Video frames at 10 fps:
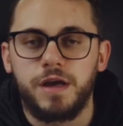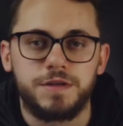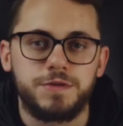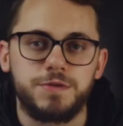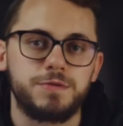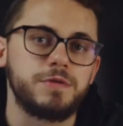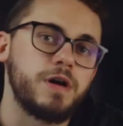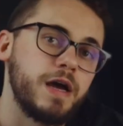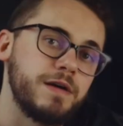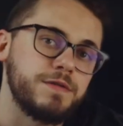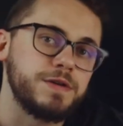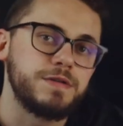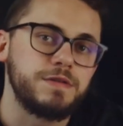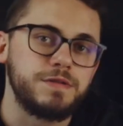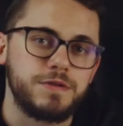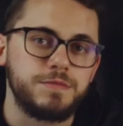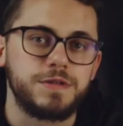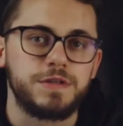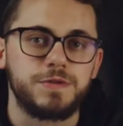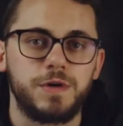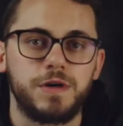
and as usual, I have links in the description as